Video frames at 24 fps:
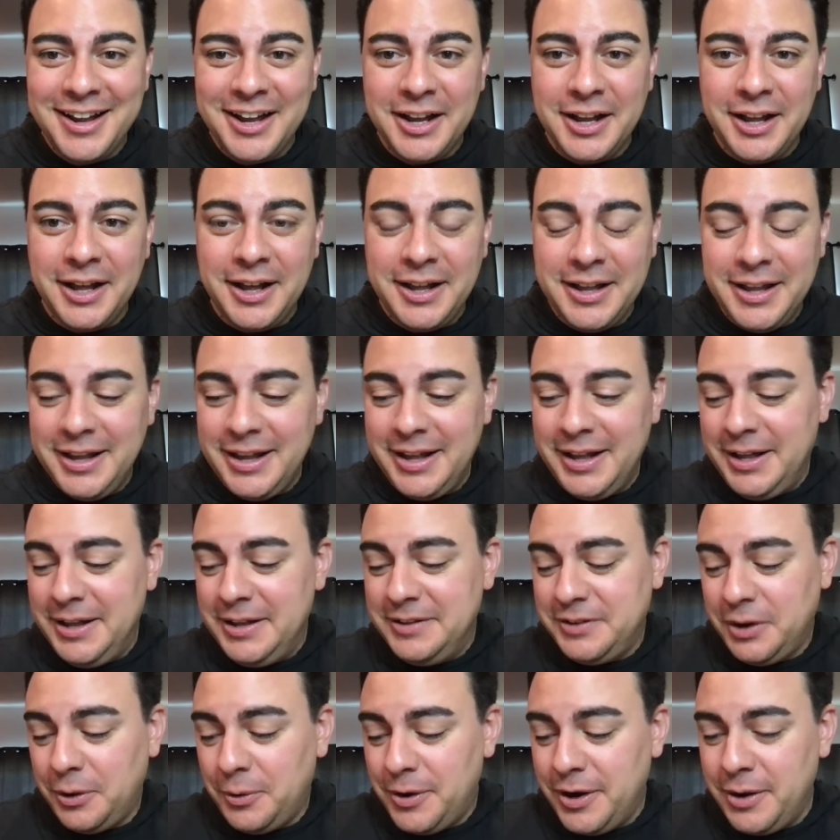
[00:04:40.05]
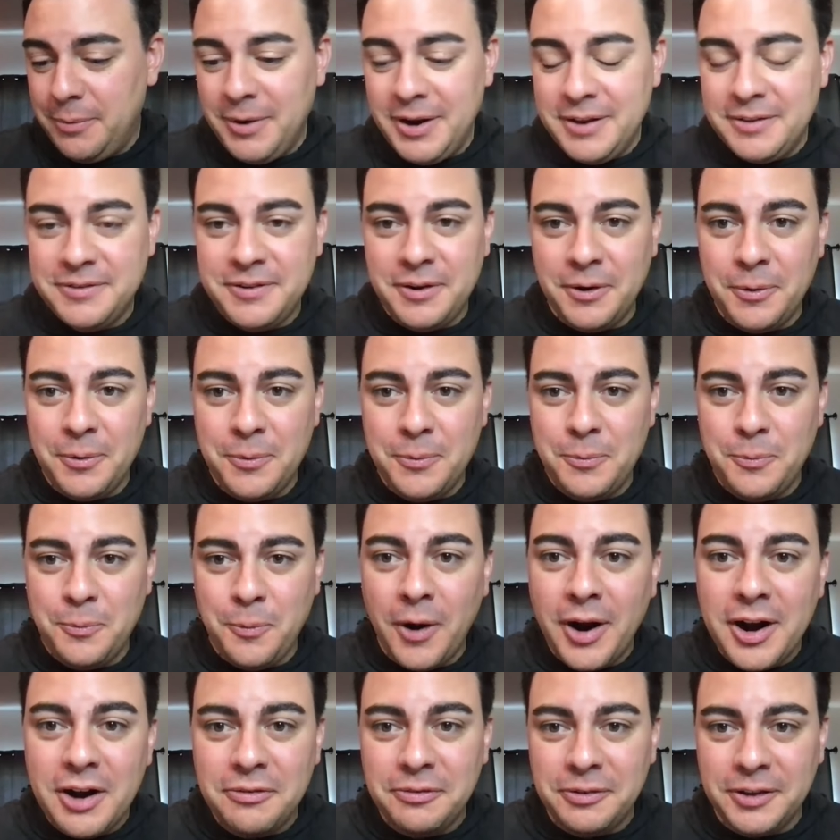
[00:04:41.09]
uh, it's already written so
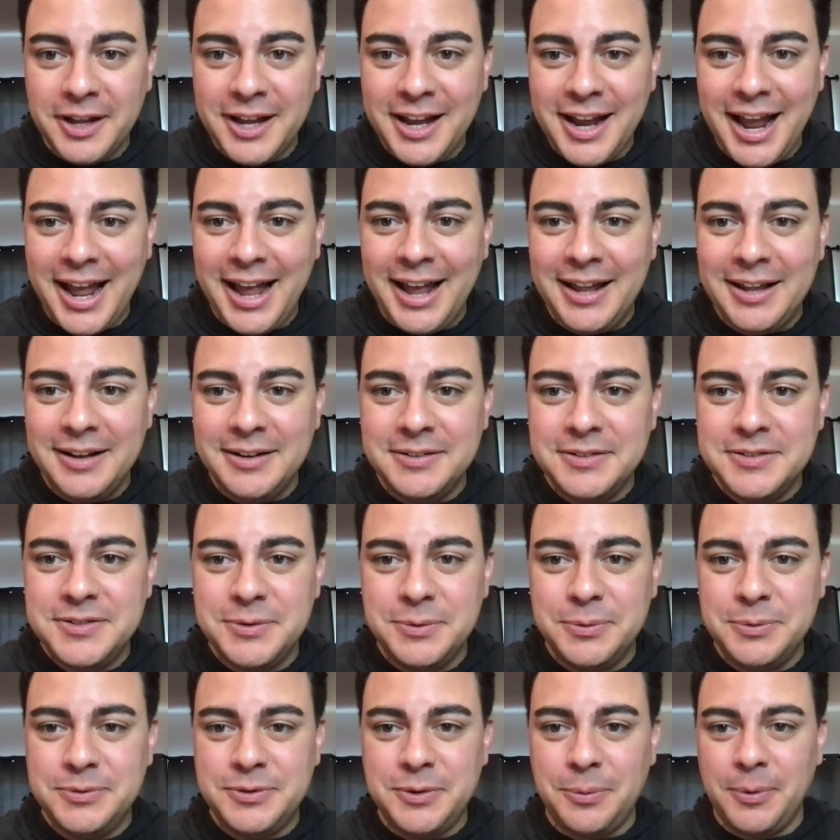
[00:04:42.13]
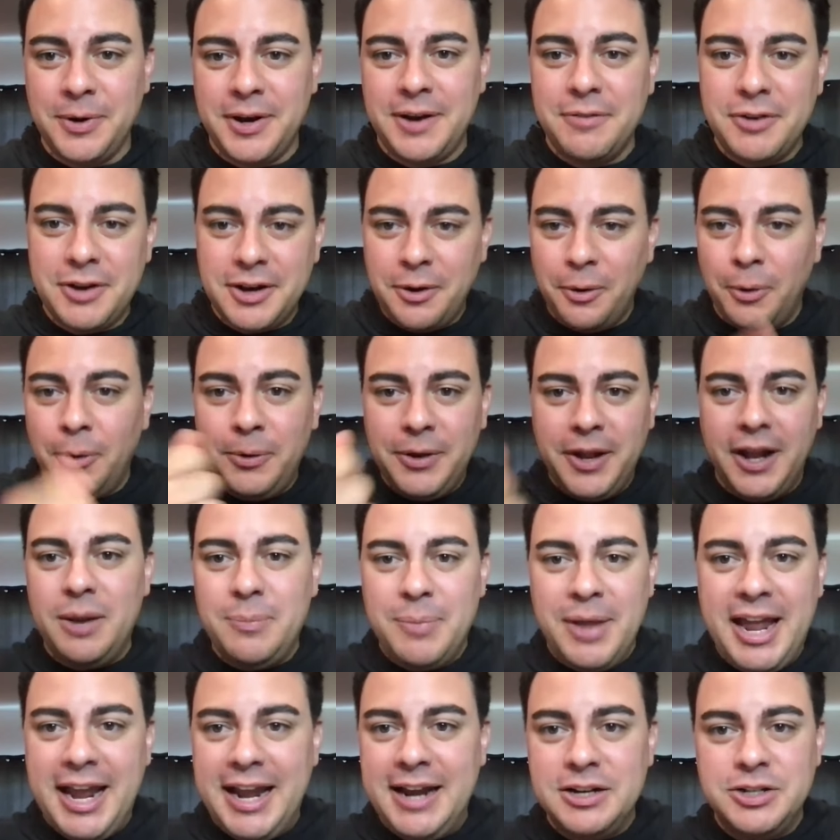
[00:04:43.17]
wonderfully and so we're given gold on a
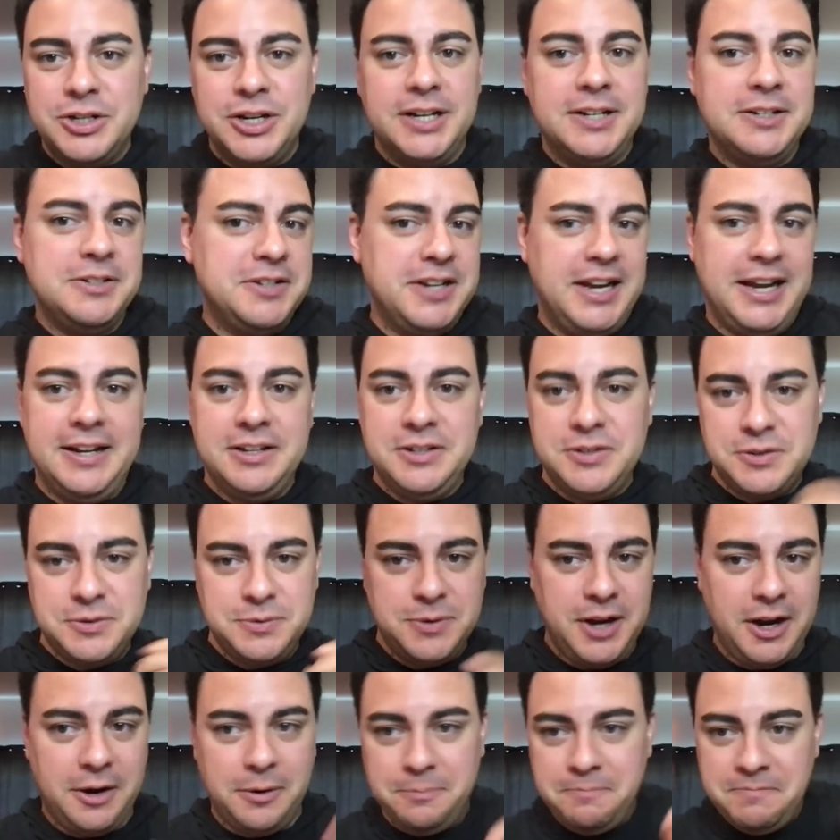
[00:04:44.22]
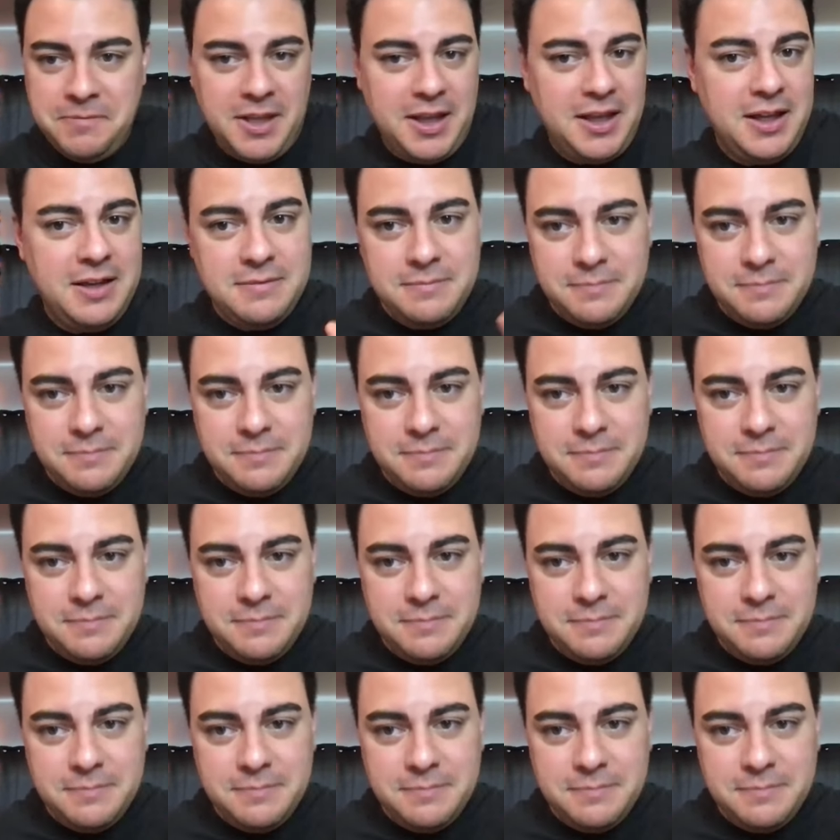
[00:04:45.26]
page and it's you know